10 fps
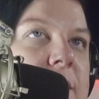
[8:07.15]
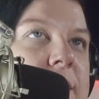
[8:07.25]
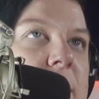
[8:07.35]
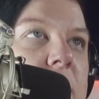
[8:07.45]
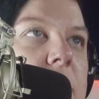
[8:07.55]
I
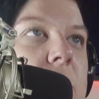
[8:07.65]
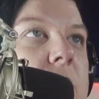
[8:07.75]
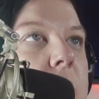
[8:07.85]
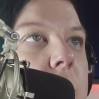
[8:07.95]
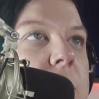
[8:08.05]
was like,
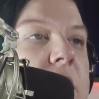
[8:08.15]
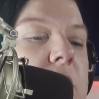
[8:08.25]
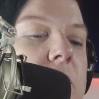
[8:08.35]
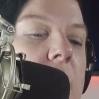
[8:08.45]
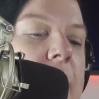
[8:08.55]
okay, well, we
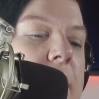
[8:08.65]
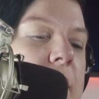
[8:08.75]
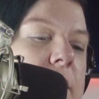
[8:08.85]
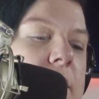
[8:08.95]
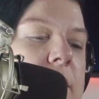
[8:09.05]
could fly
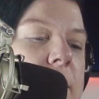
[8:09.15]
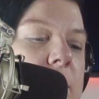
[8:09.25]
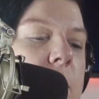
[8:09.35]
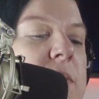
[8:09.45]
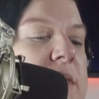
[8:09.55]
in.
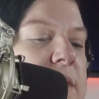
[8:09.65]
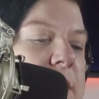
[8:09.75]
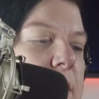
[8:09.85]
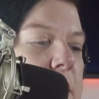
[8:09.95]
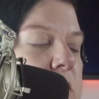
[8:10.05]
We went to the
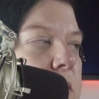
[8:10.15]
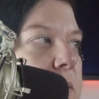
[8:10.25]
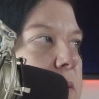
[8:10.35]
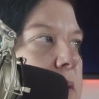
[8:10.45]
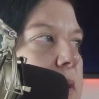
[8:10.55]
Sunday
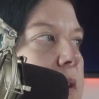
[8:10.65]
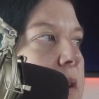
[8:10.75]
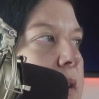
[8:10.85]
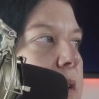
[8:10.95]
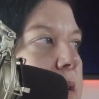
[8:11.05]
show.
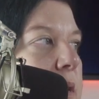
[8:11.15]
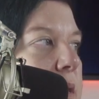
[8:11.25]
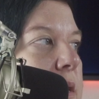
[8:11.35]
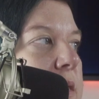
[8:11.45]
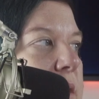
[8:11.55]
The
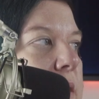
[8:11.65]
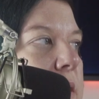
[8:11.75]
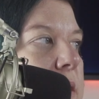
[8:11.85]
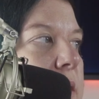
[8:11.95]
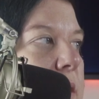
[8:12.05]
fifth member
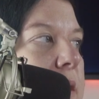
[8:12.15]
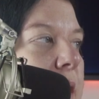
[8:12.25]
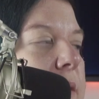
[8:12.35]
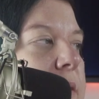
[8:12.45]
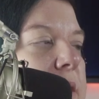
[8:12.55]
show, the second show.